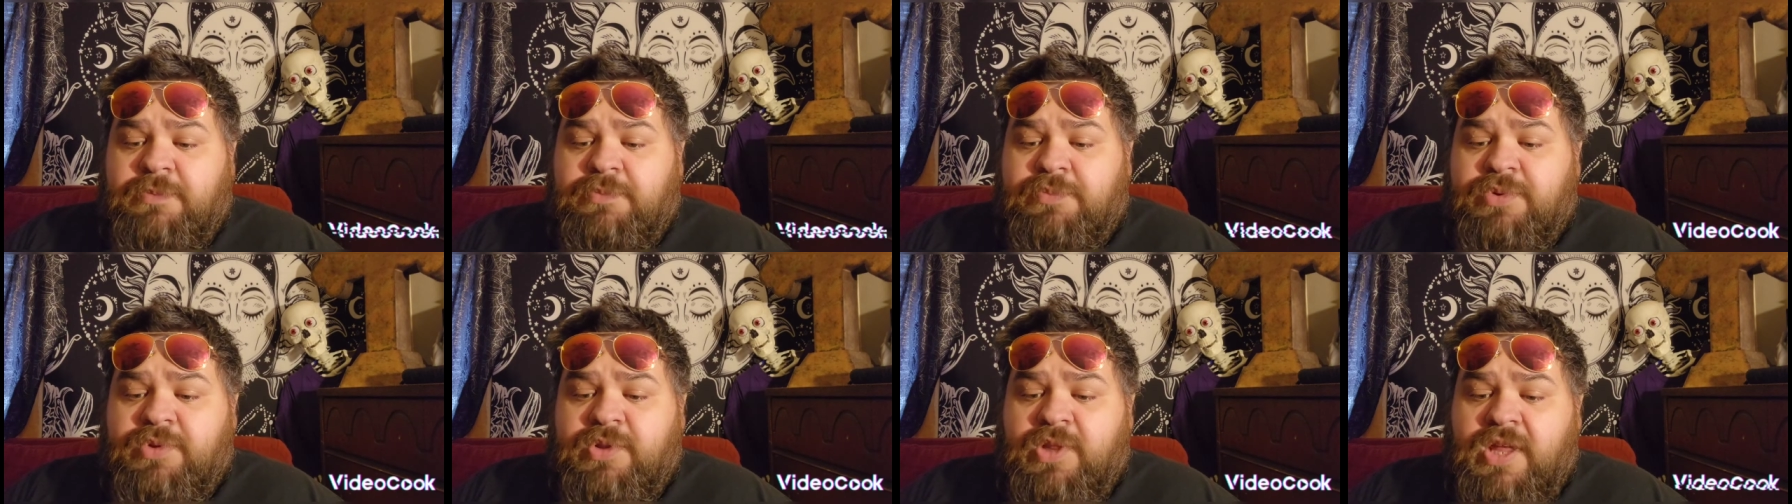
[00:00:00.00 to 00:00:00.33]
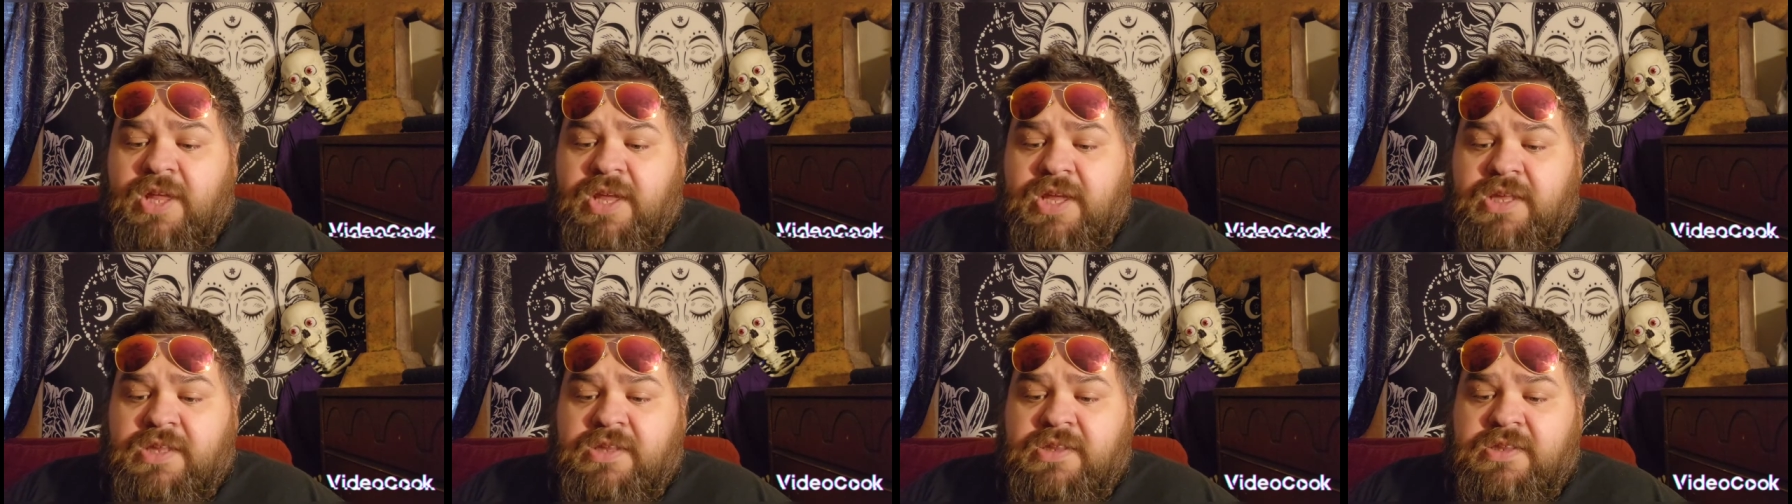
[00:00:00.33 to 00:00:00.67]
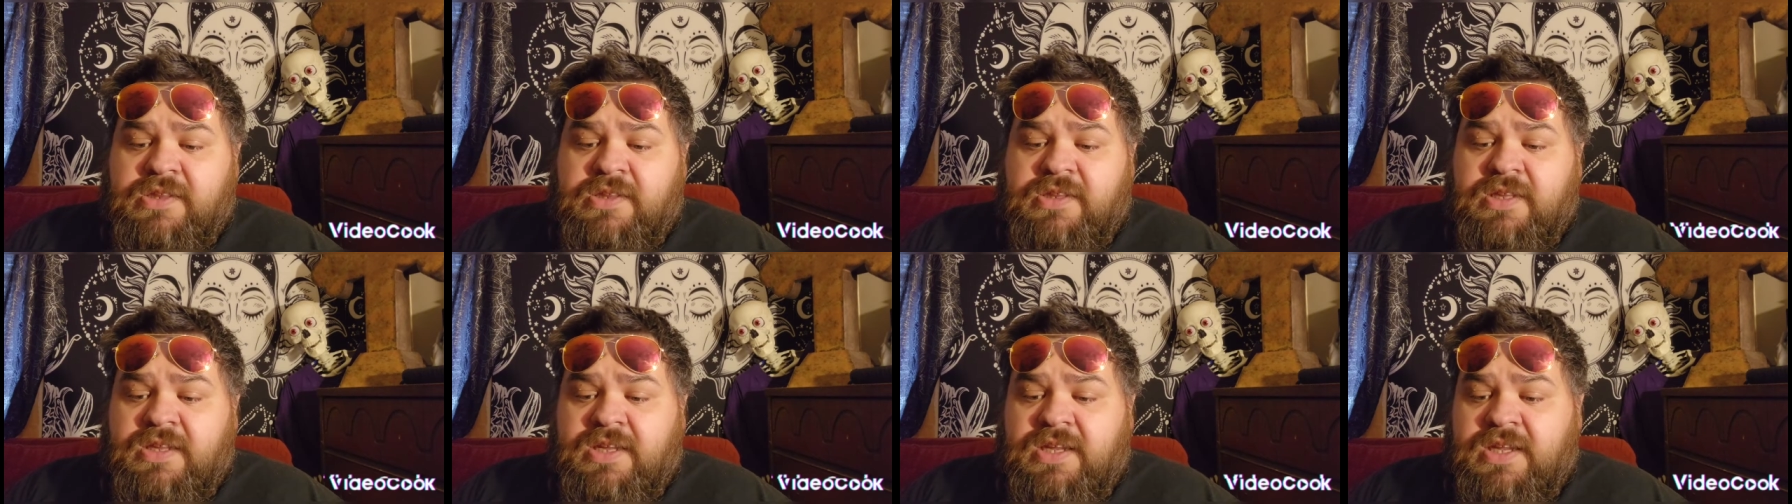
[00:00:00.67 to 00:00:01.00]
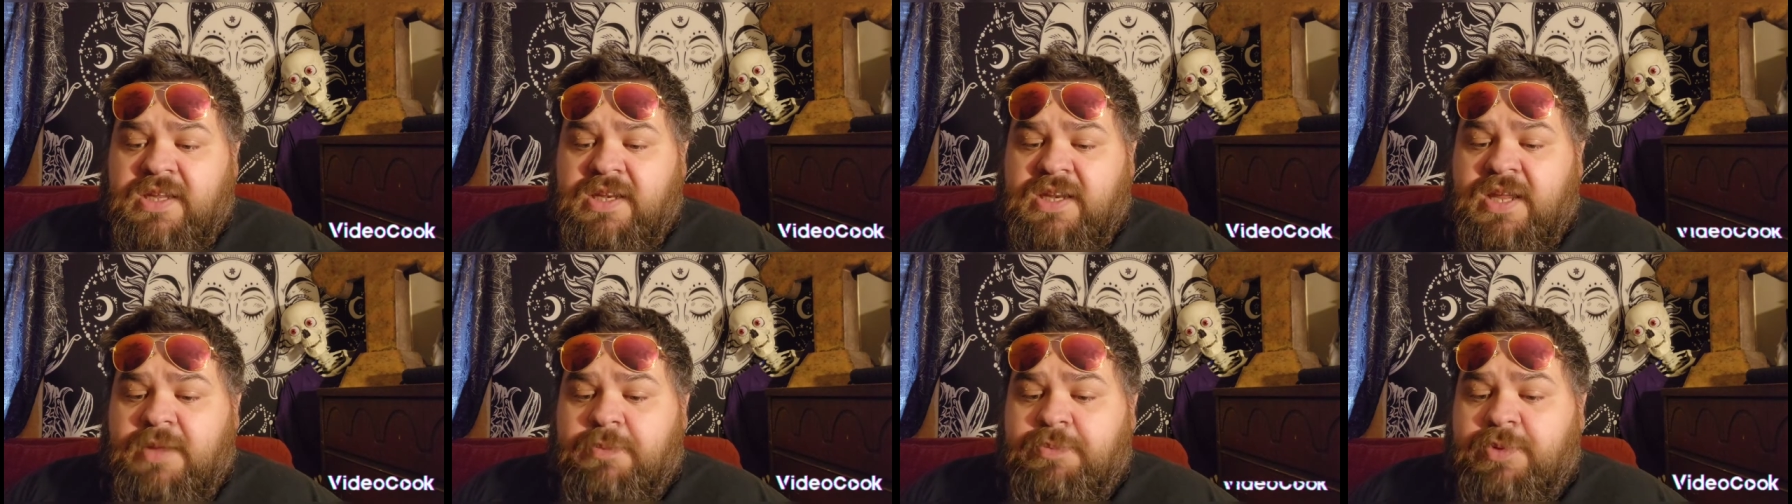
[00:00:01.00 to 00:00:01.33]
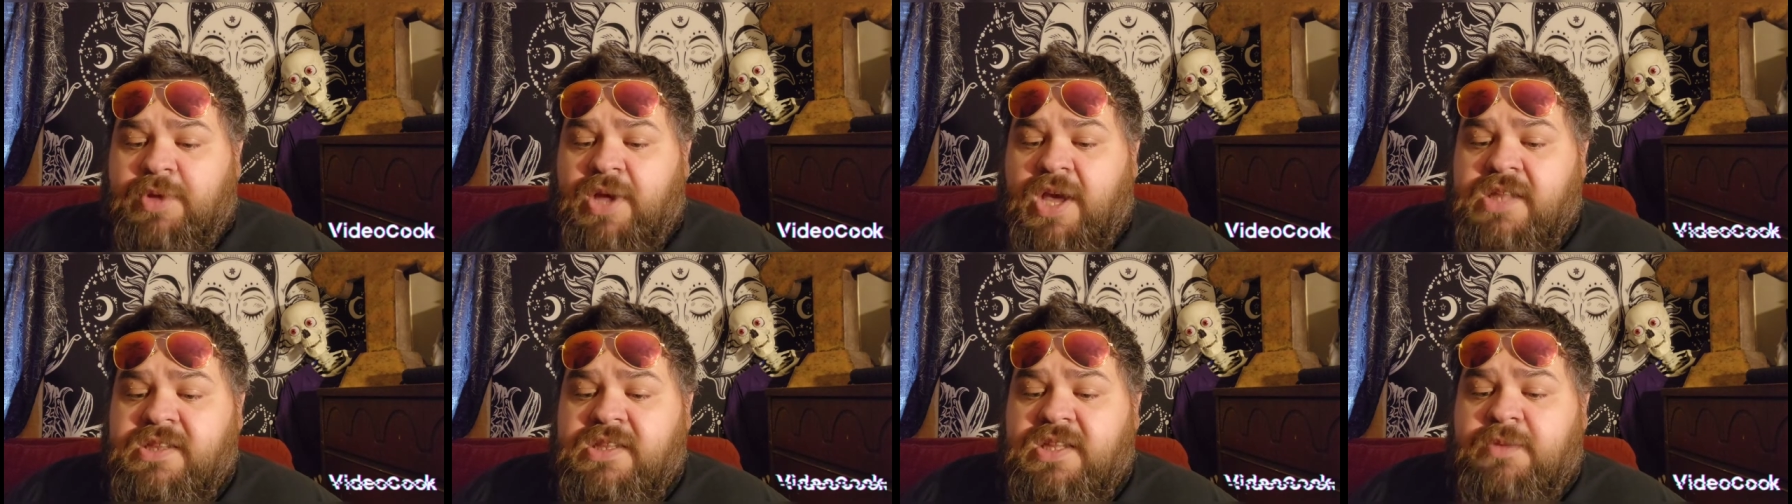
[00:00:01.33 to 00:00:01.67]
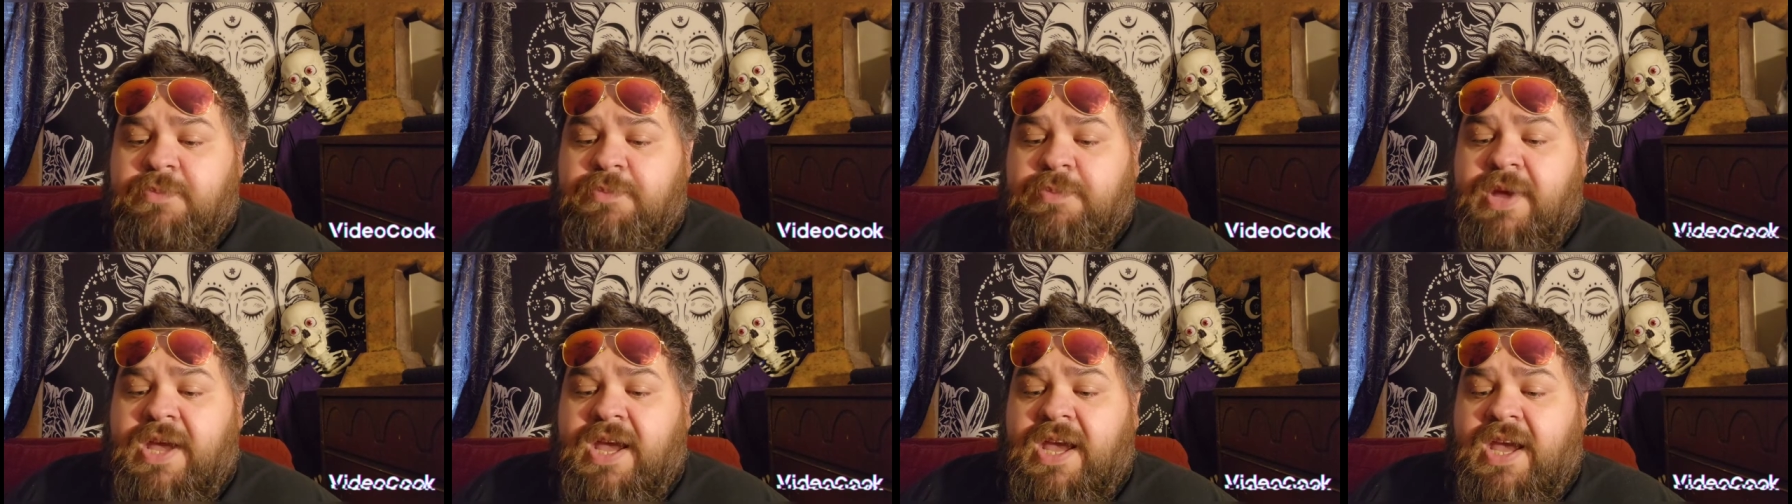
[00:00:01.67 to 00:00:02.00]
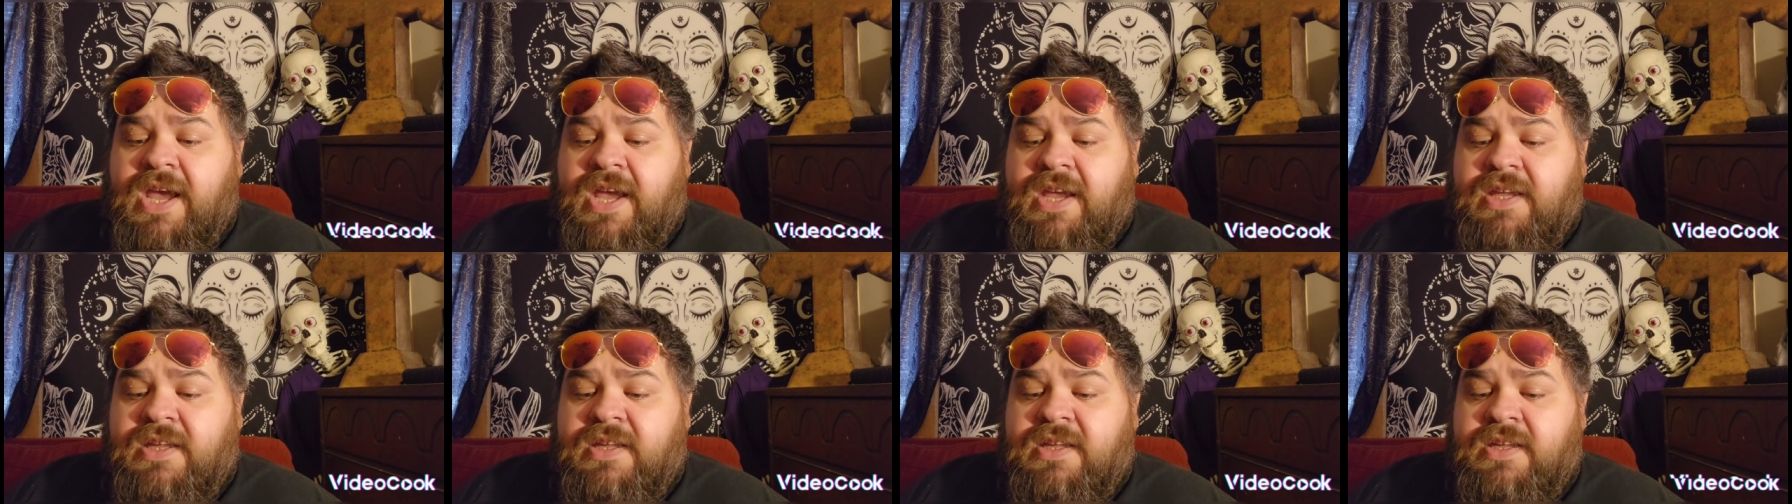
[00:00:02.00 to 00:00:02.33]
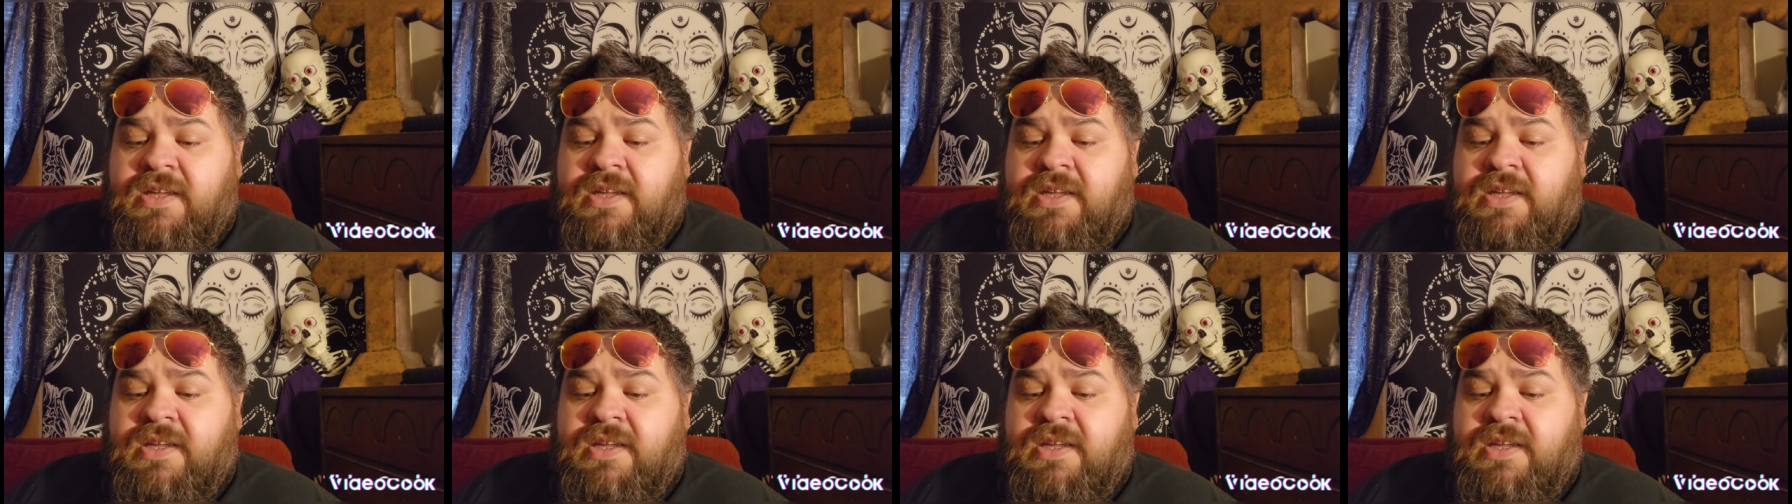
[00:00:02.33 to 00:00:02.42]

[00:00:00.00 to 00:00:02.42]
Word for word: placed in a plastic bag